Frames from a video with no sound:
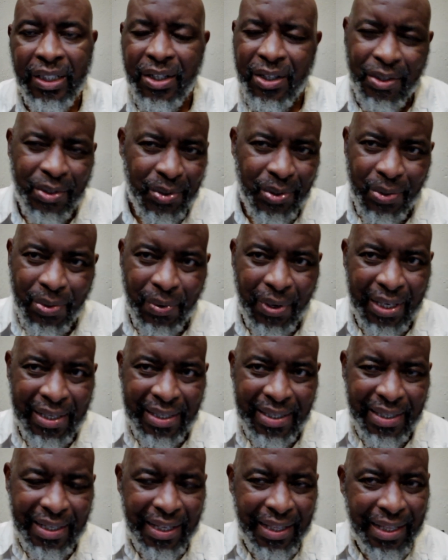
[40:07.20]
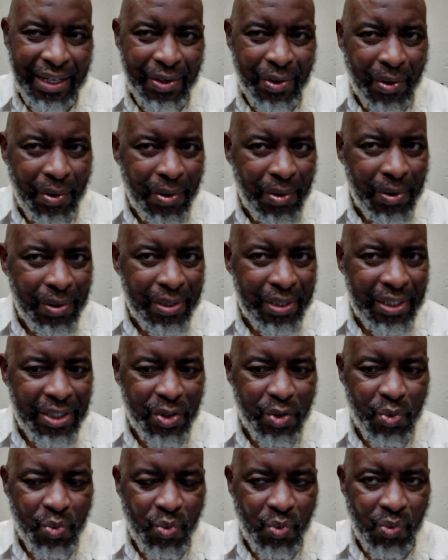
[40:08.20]
So you can see that all these
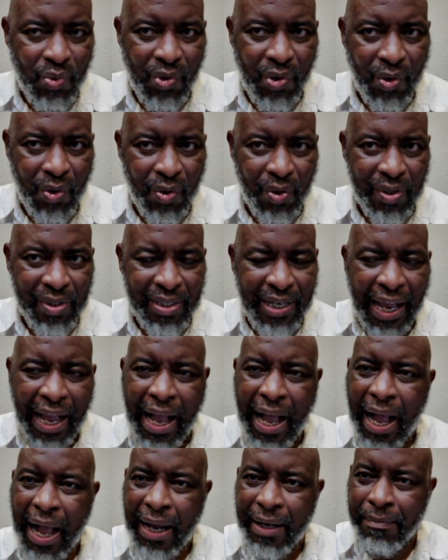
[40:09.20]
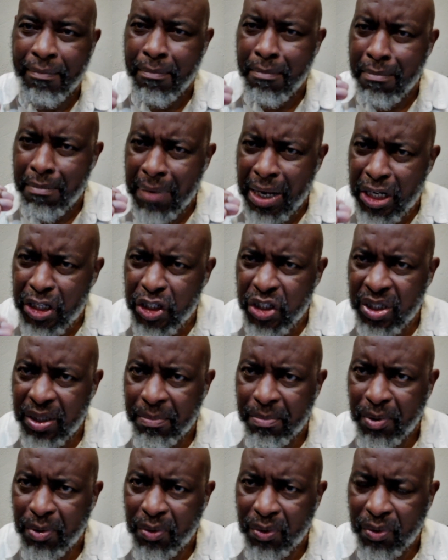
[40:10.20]
laws are
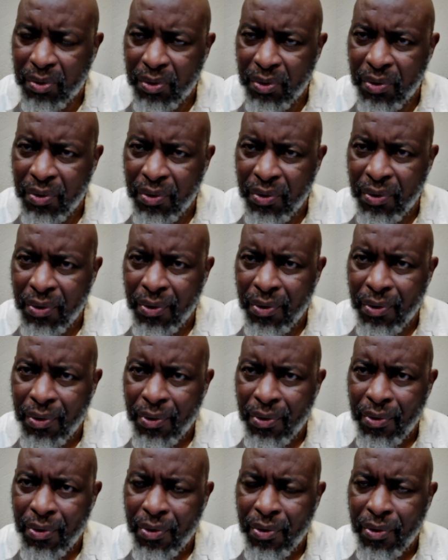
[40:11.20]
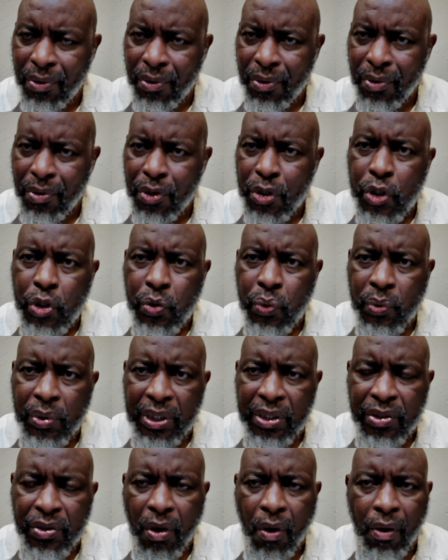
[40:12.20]
unmatchable to the
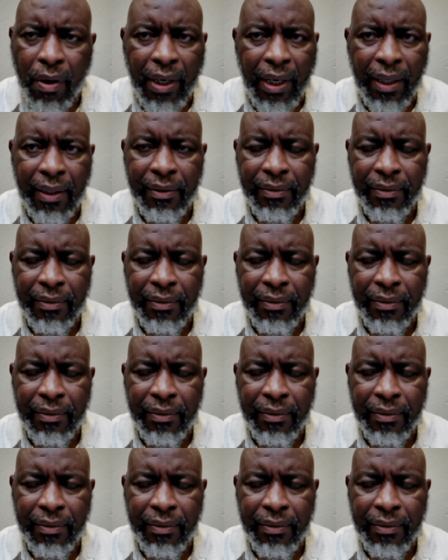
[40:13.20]
Torah.